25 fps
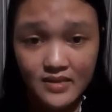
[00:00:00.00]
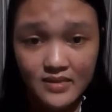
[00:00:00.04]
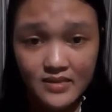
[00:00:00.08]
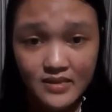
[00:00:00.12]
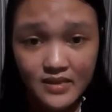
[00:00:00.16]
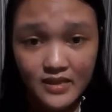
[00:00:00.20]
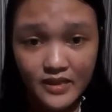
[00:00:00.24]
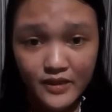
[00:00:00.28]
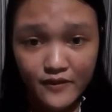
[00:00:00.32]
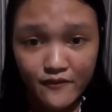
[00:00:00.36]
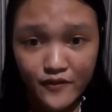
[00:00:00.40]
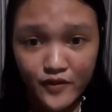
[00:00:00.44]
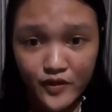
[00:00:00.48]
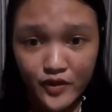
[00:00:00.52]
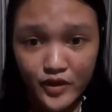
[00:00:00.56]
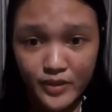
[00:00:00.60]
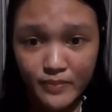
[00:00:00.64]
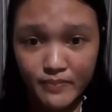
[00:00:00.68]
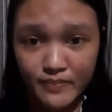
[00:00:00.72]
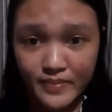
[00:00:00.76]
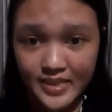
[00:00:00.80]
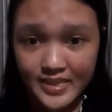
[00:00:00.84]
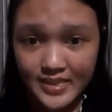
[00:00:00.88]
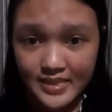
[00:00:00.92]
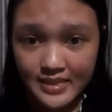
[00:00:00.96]

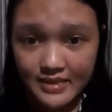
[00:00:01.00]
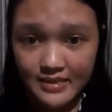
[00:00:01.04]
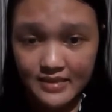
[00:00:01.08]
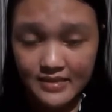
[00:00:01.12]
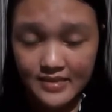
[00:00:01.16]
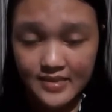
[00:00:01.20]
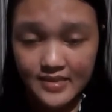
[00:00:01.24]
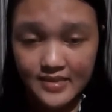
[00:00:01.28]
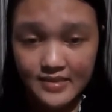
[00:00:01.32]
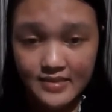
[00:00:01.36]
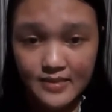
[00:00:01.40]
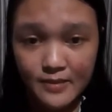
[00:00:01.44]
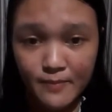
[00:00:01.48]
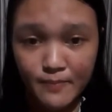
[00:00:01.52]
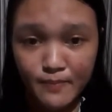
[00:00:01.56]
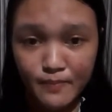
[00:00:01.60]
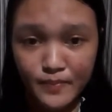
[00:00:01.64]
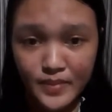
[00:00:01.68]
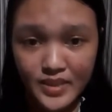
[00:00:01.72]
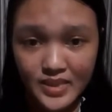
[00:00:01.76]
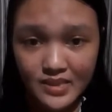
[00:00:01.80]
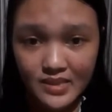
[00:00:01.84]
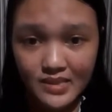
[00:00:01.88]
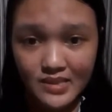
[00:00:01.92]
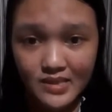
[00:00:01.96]
delivering meetings, and
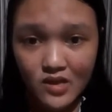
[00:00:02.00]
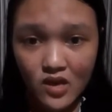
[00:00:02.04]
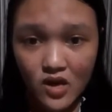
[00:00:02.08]
submitting